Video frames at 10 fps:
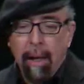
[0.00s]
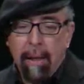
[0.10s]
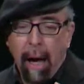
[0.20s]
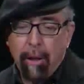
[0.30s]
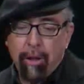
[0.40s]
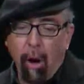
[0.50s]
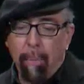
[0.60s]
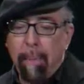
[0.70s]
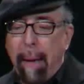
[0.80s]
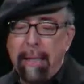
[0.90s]
Now,
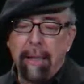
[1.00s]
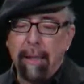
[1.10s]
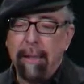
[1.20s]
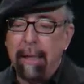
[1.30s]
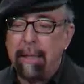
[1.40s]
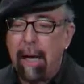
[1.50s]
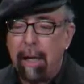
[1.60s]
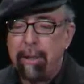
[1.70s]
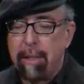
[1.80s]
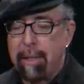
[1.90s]
Chopra basically thinks
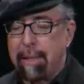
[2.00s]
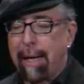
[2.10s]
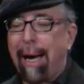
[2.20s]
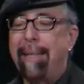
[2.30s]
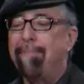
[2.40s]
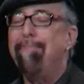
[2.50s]
consciousness is a kind of